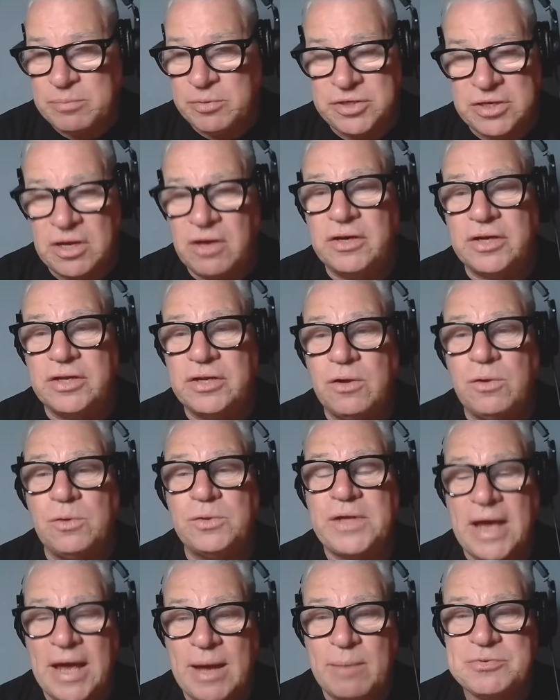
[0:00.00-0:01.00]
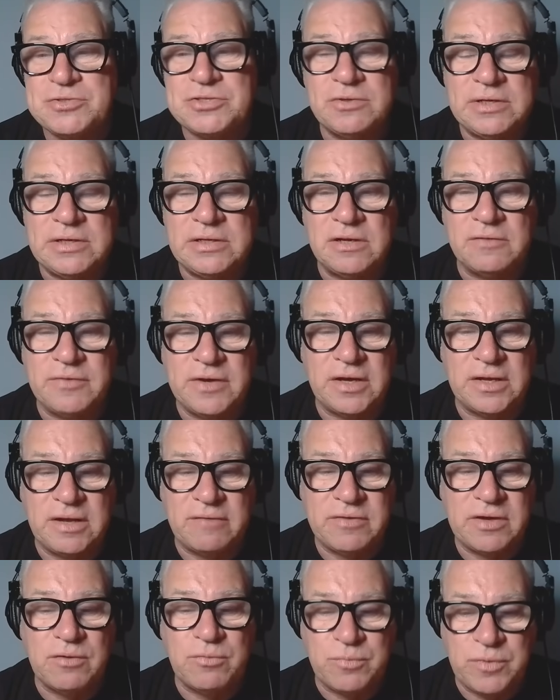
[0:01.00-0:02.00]
people young and old absolutely love it and
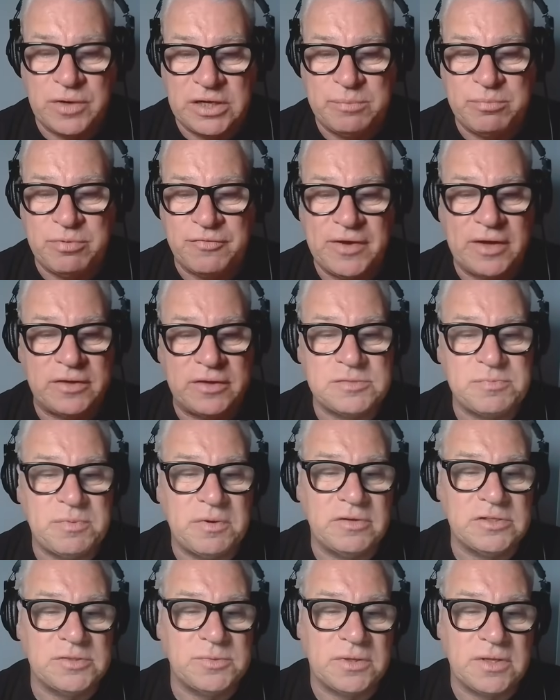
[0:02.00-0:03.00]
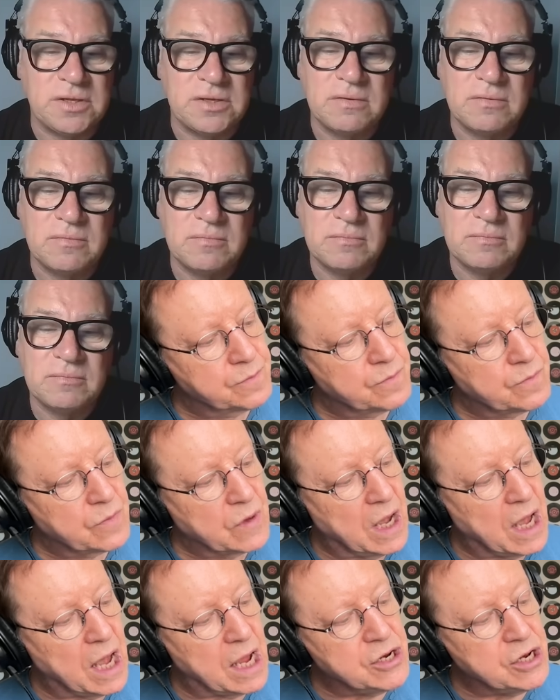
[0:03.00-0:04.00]
having a really profound experience with it.
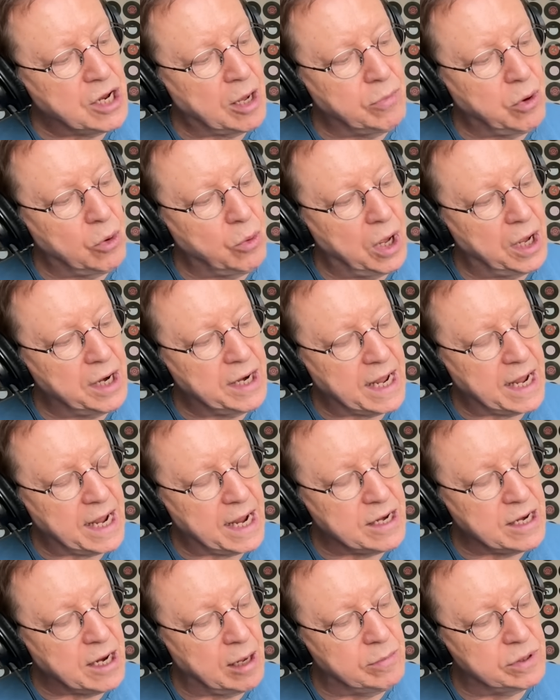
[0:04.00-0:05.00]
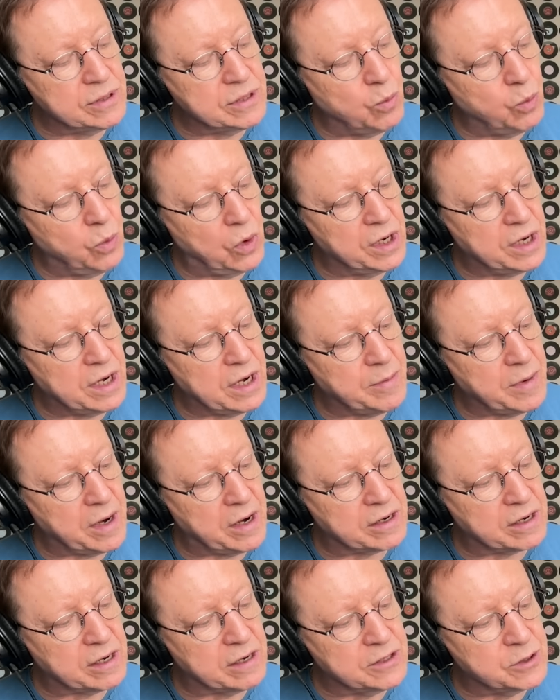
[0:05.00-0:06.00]
Number one here, number one in
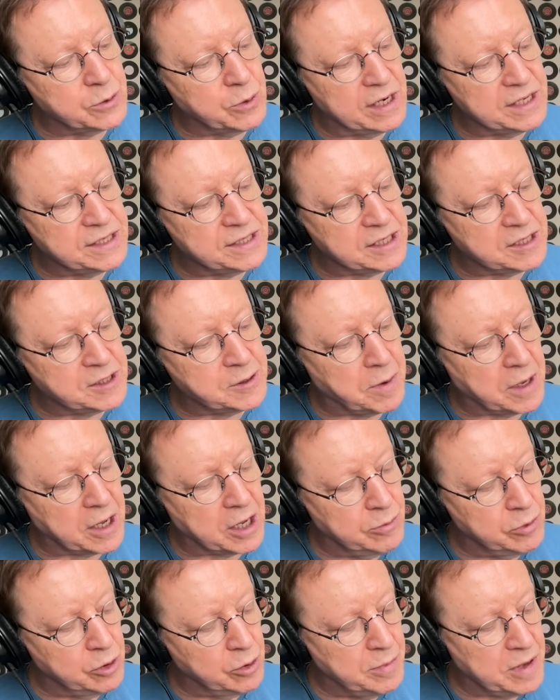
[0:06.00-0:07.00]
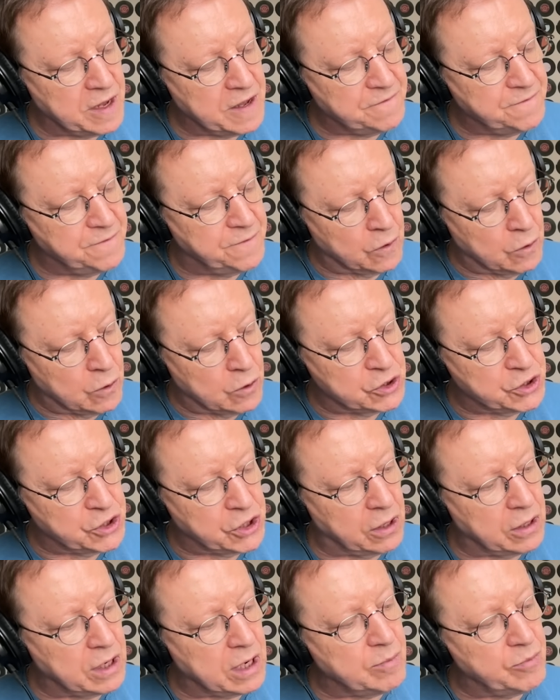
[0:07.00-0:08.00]
America as well, as Despicable Me 4.
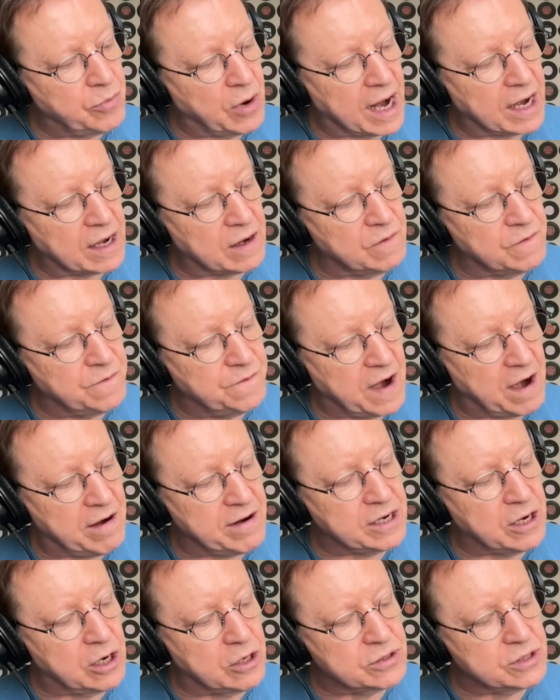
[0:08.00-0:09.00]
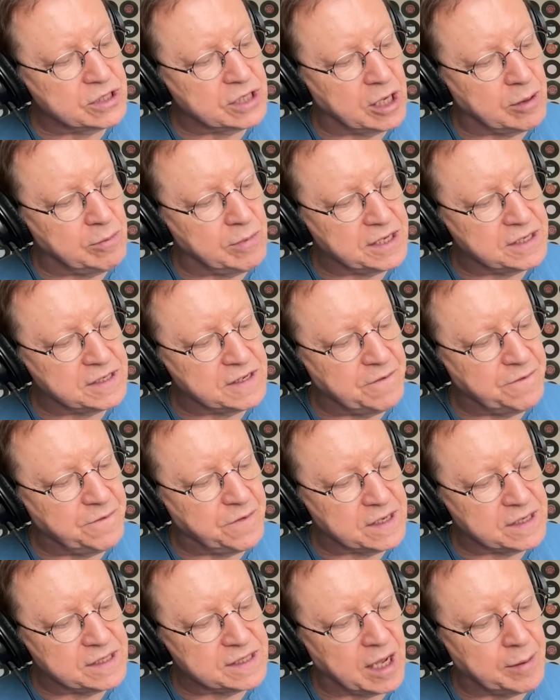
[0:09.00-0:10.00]
John in Bracknell, very long-term listener,
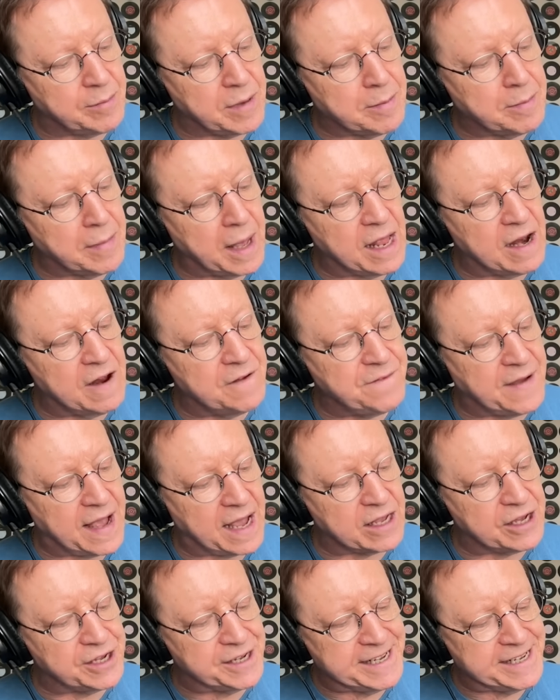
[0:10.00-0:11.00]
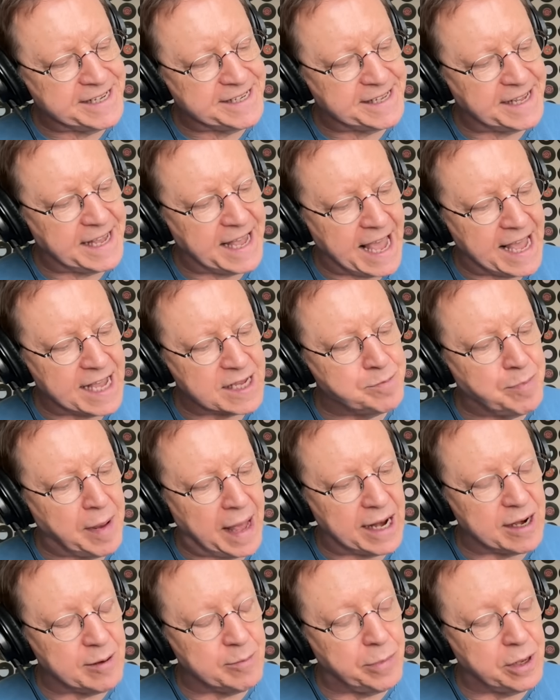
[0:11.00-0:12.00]
first-time emailer, Vanguardista,
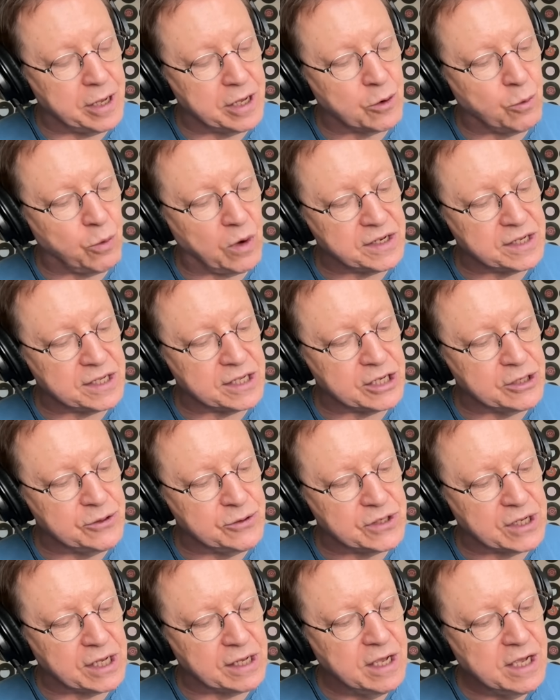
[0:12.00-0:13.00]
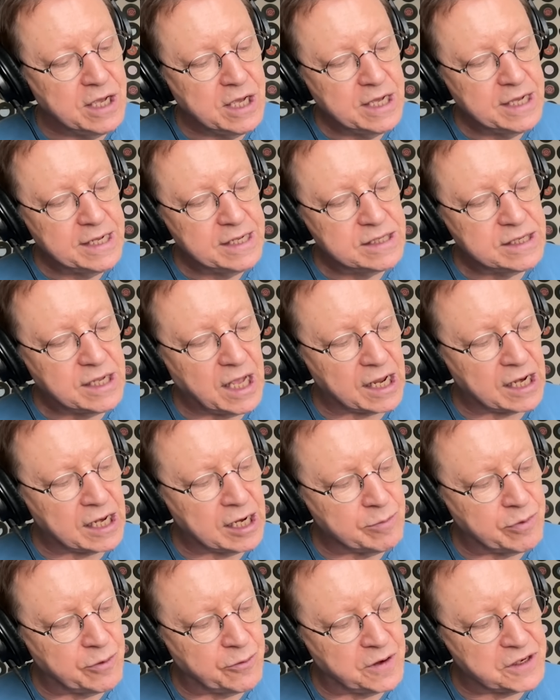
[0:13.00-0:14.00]
ex-Battenberg Twitter user, cycling
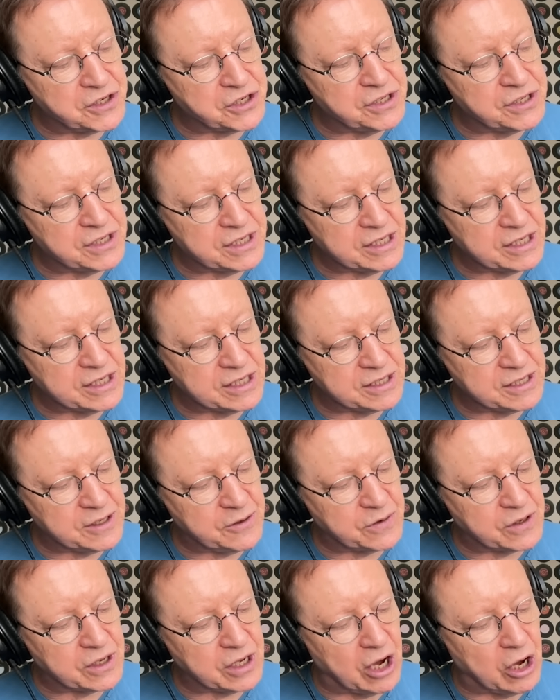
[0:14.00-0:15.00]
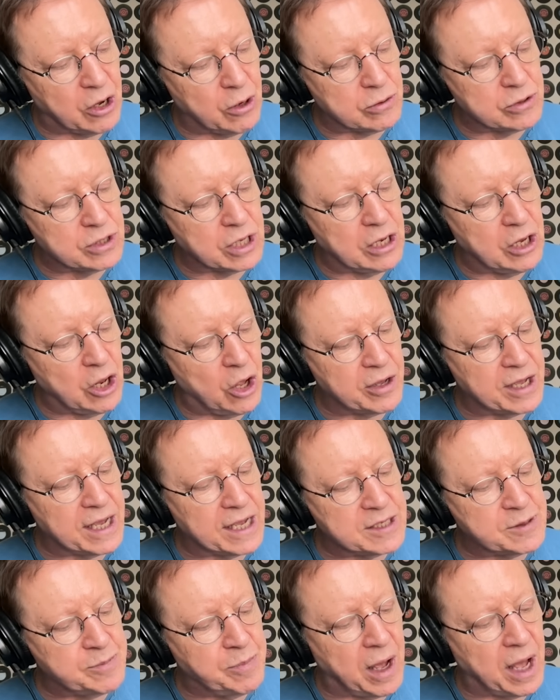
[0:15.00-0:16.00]
proficiency certificate holder, long
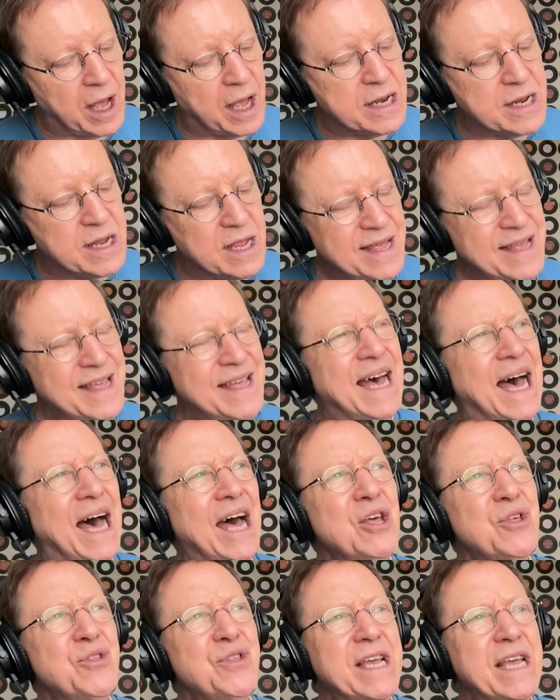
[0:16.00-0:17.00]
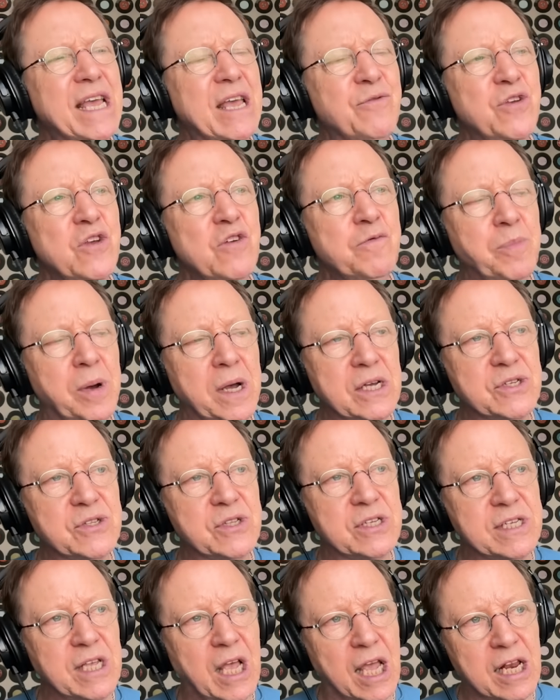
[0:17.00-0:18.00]
expired. I don't think, if you've passed the
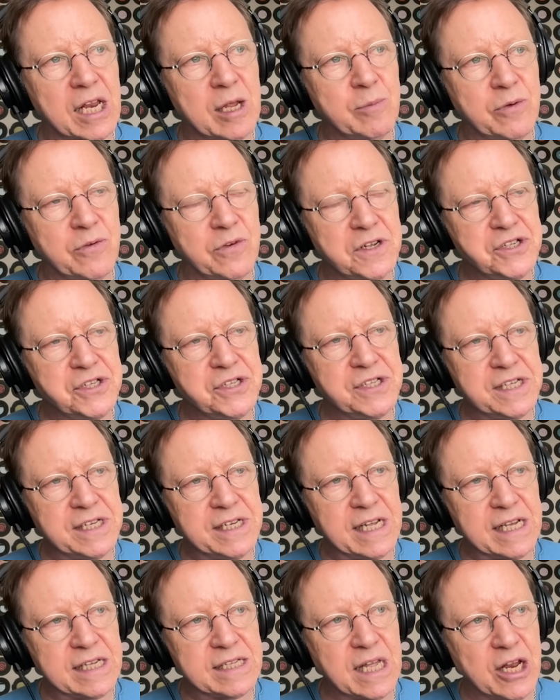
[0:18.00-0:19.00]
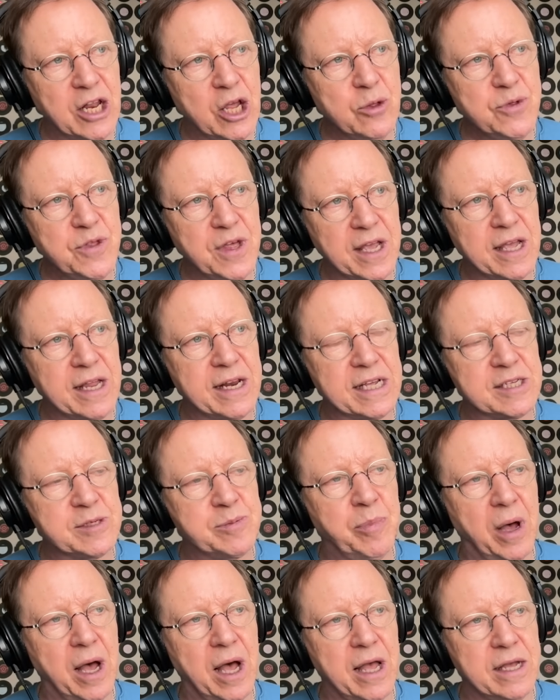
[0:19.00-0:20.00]
cycling proficiency test, I don't think it
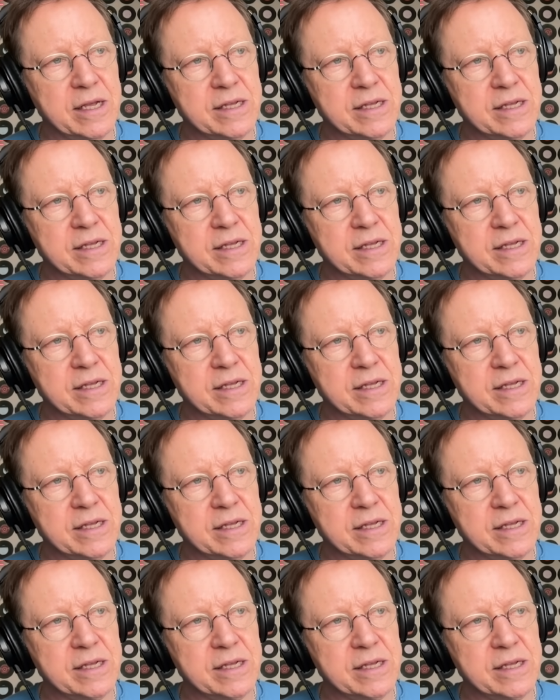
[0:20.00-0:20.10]
expires.